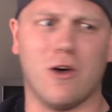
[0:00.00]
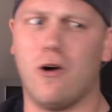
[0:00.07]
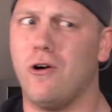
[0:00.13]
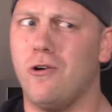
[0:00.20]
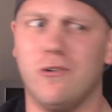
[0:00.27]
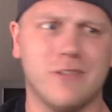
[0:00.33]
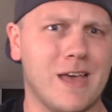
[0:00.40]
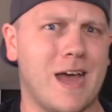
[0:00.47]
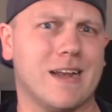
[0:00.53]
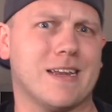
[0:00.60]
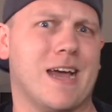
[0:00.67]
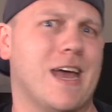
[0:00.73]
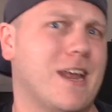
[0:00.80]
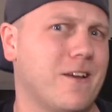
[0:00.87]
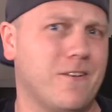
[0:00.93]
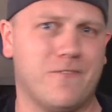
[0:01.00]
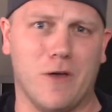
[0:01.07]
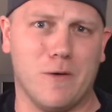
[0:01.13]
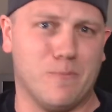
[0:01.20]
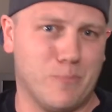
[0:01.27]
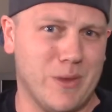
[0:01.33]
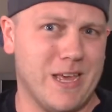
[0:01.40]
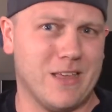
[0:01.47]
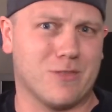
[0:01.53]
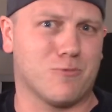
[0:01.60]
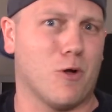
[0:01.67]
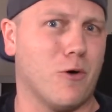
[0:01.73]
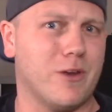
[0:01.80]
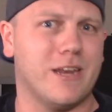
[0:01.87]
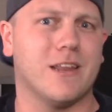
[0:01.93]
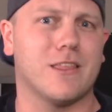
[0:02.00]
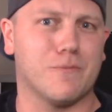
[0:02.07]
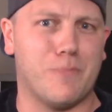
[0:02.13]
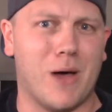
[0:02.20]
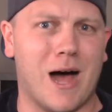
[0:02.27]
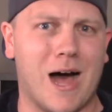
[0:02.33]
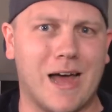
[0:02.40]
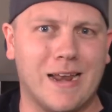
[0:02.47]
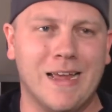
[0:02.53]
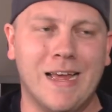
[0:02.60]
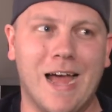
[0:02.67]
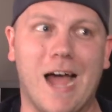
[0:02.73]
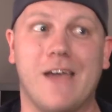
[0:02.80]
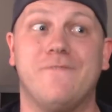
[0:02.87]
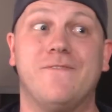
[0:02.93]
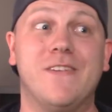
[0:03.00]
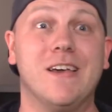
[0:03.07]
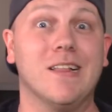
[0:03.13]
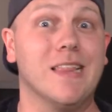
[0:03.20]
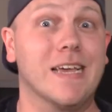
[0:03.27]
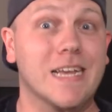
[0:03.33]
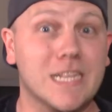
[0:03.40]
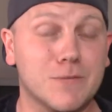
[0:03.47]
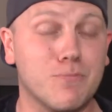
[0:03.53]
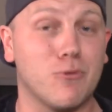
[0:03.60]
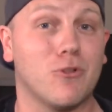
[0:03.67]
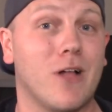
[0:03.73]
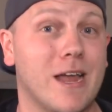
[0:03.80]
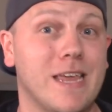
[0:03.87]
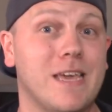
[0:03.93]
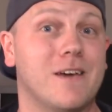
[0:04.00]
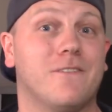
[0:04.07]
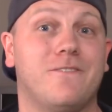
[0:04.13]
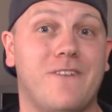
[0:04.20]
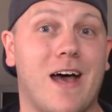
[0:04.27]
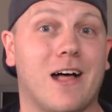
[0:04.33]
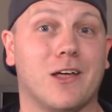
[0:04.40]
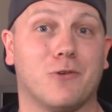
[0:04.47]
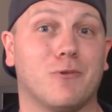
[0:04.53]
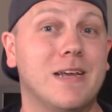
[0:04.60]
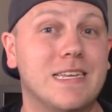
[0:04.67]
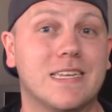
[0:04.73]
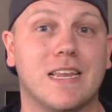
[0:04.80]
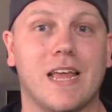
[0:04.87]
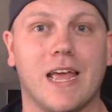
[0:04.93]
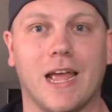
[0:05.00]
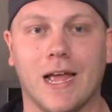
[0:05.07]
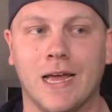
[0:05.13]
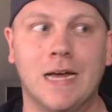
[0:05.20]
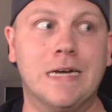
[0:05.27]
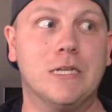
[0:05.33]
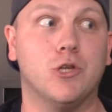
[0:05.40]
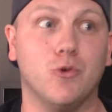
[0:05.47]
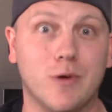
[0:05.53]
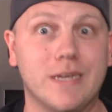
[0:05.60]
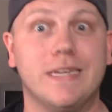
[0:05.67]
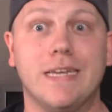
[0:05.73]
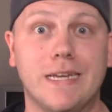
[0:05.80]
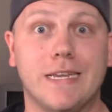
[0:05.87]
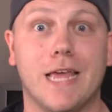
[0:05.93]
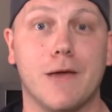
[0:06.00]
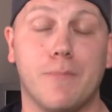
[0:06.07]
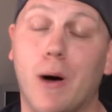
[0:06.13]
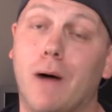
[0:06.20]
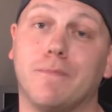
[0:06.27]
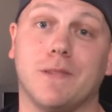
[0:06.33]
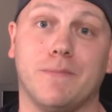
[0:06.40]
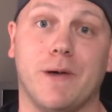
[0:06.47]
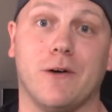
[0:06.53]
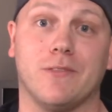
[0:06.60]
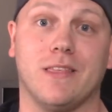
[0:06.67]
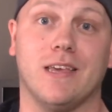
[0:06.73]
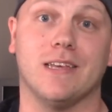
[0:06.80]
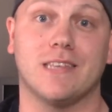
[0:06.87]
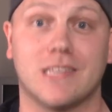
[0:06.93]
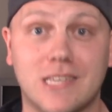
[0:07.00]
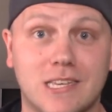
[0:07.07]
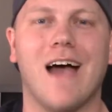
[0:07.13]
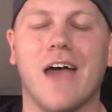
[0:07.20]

all that kind of being thrown into the pot, I feel like it's plenty of valid reasoning to indeed get pumped about this.